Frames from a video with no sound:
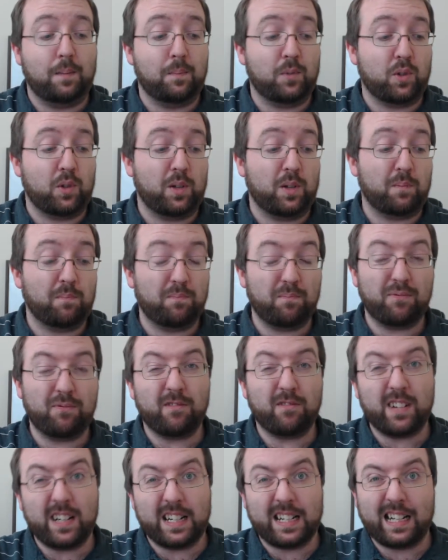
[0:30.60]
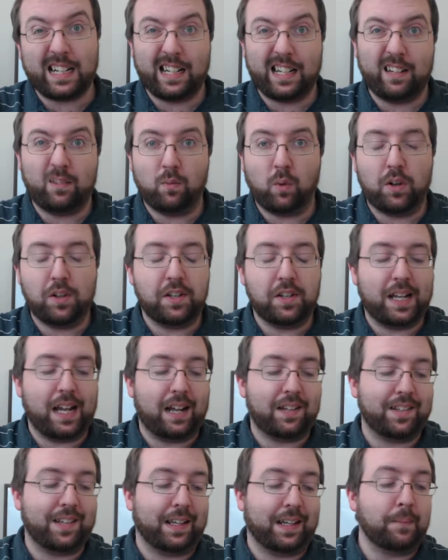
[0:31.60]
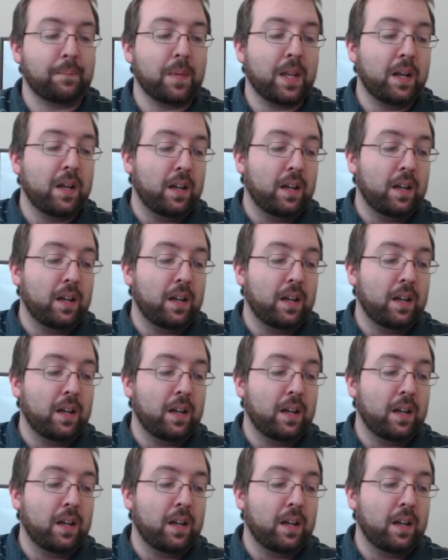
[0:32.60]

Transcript: so you're pretty clear on what you're getting.